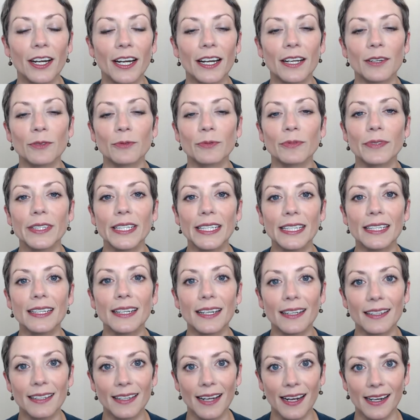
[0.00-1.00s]
it
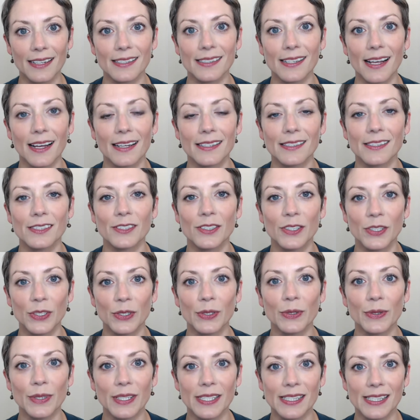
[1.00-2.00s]
reconnects us
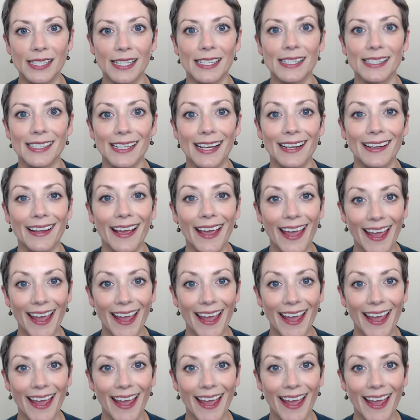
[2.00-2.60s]
to the season.